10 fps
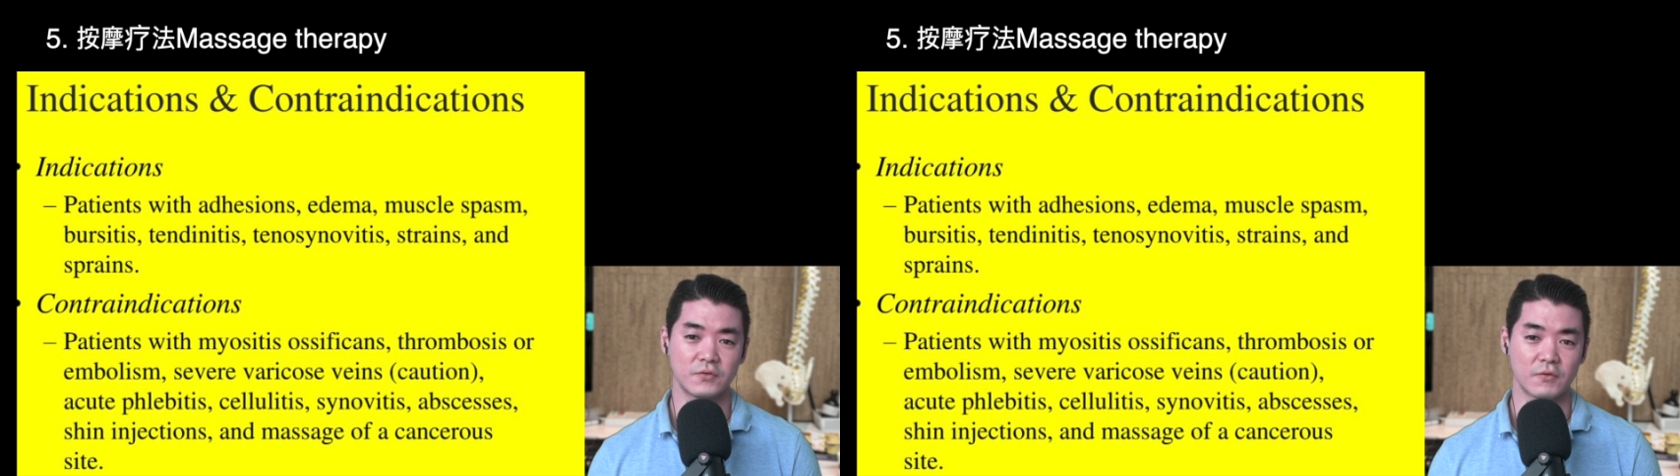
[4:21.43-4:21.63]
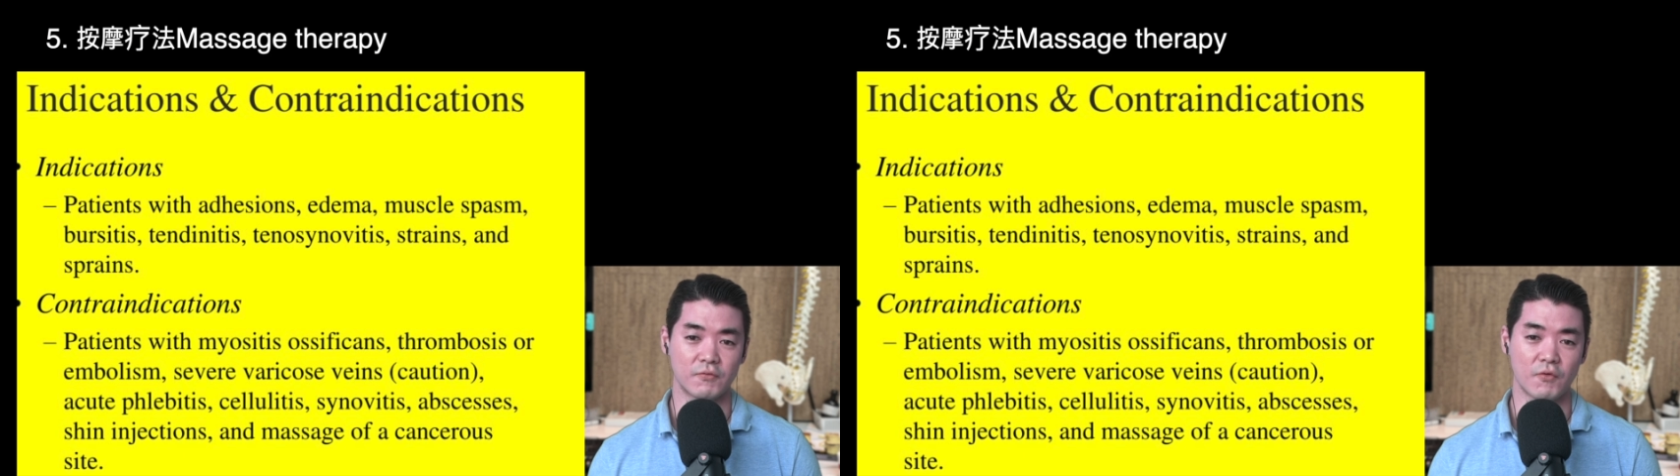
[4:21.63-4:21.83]

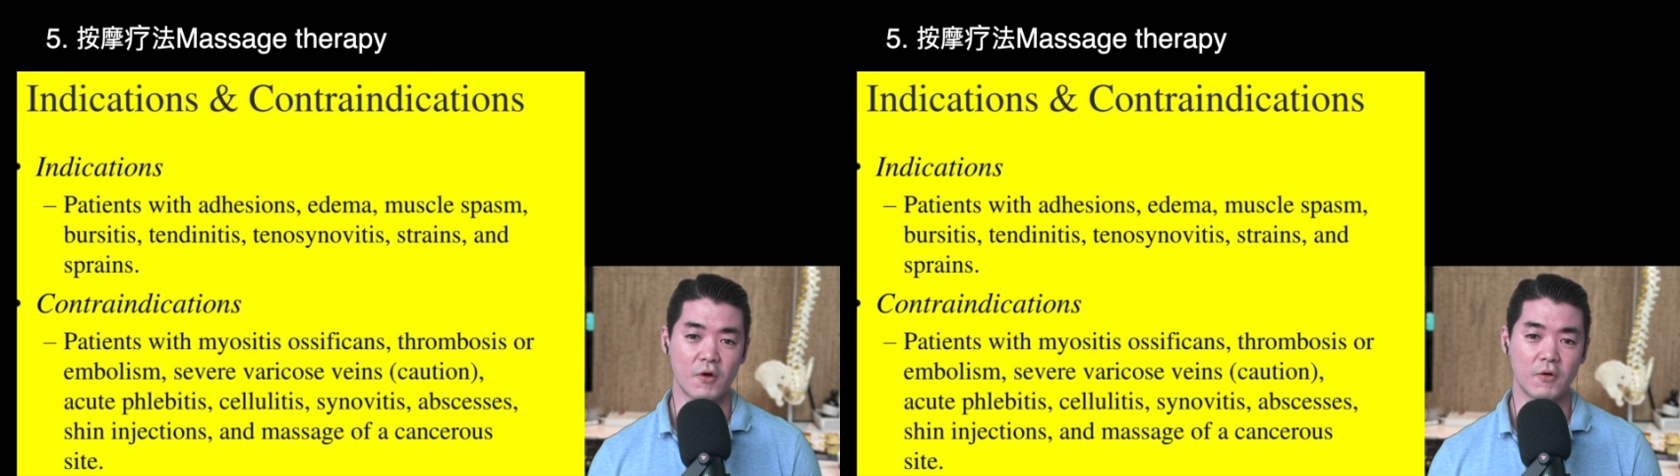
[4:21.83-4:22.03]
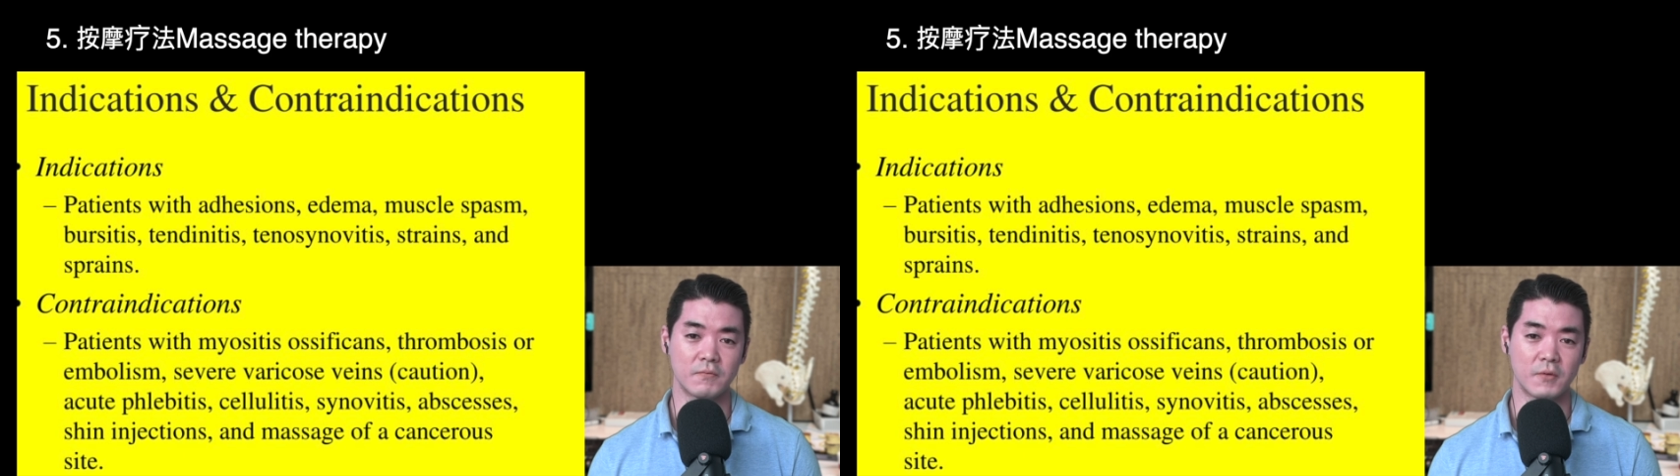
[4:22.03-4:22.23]
to the
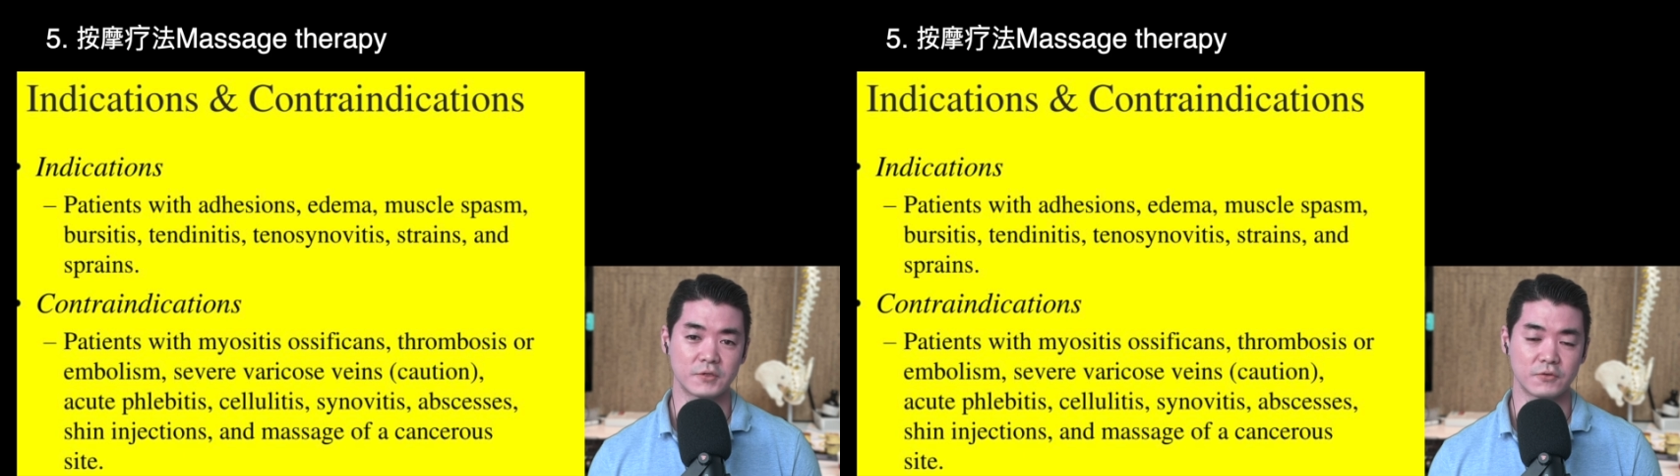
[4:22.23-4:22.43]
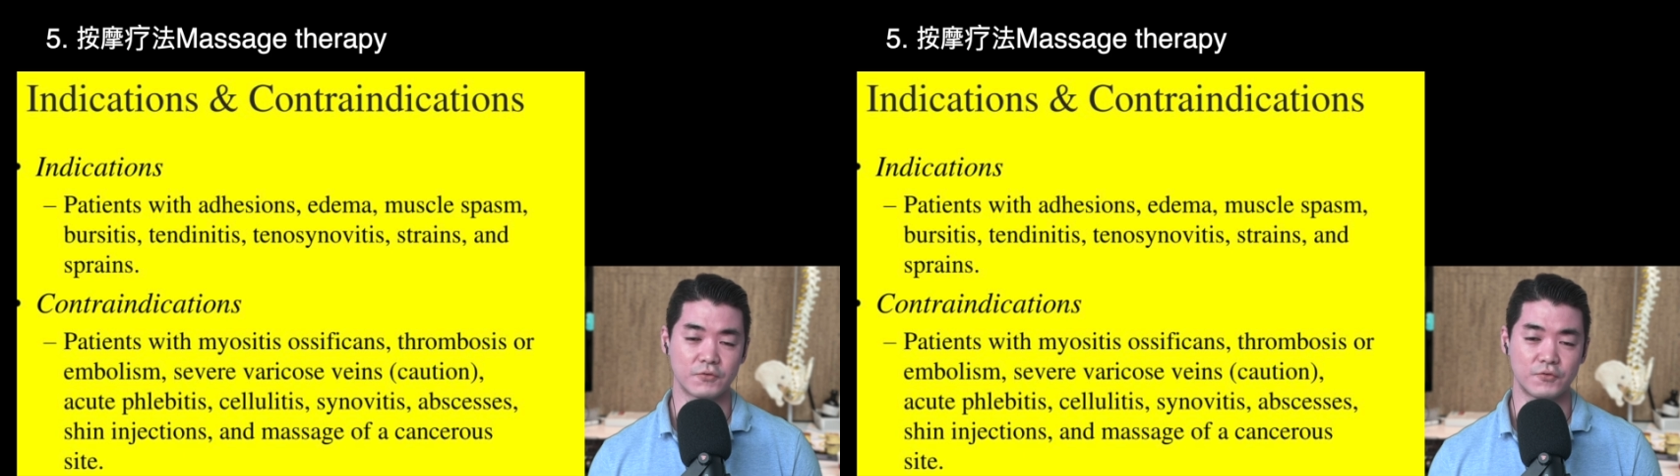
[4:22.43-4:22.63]
wrong
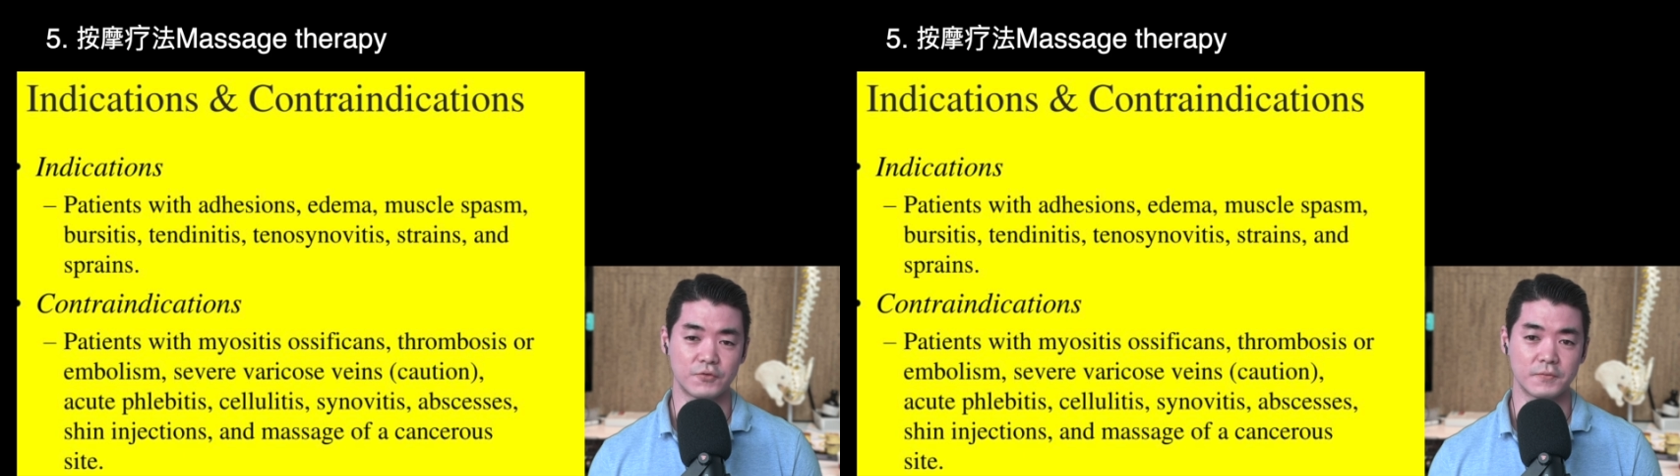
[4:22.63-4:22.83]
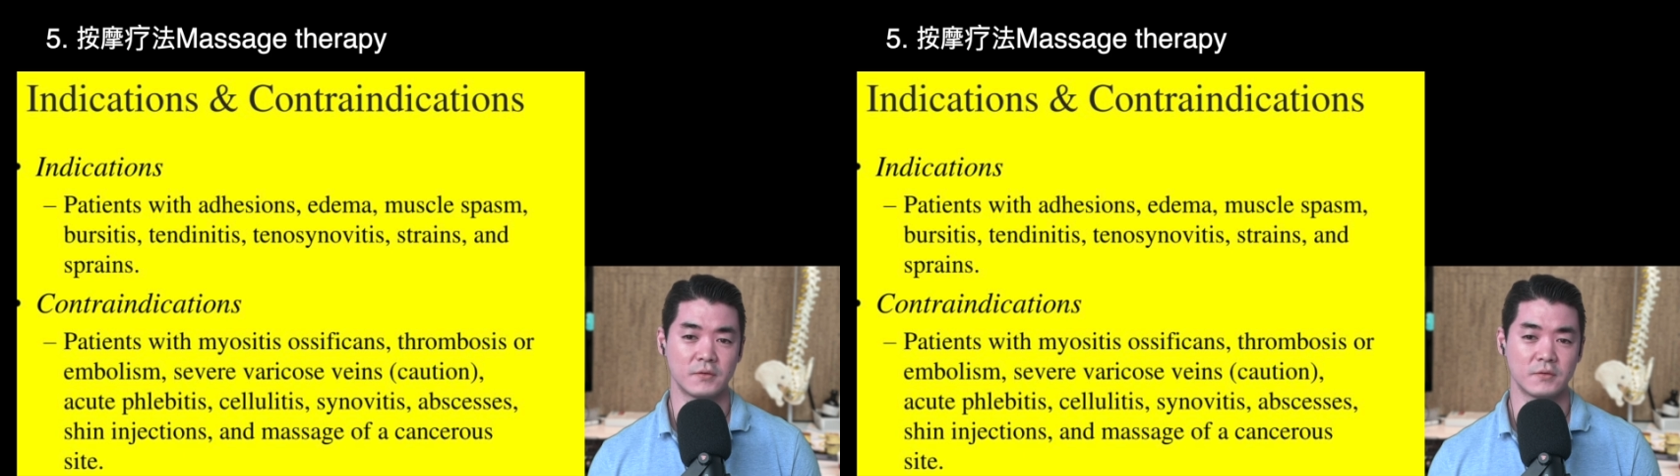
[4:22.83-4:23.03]
muscle
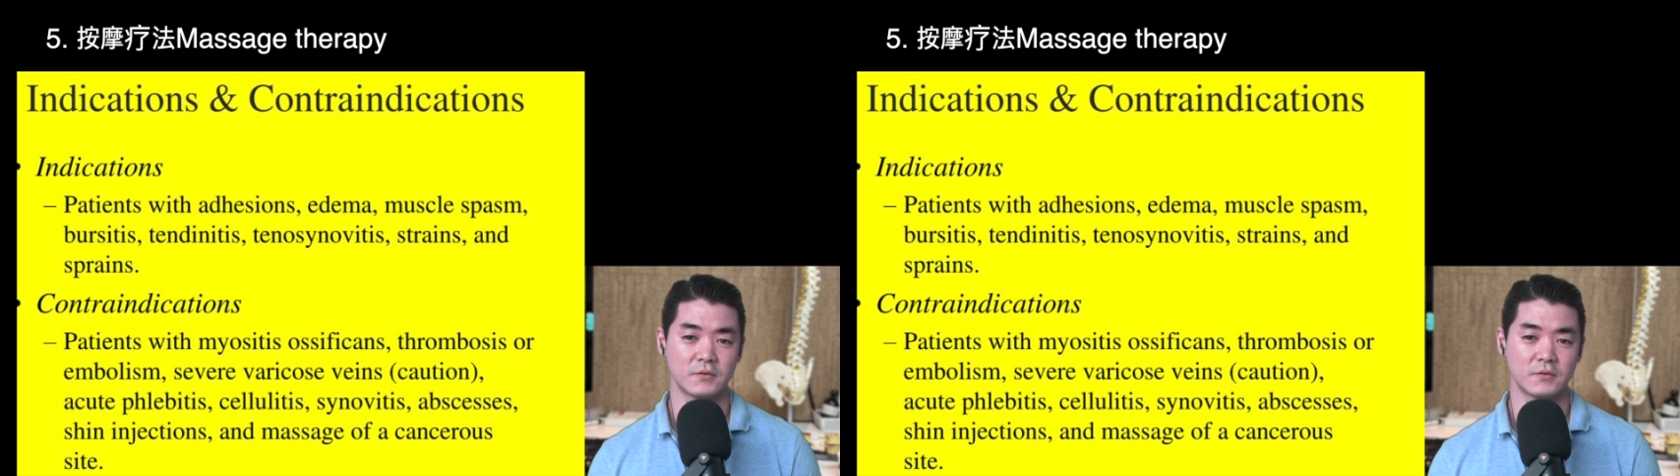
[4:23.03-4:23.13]
group.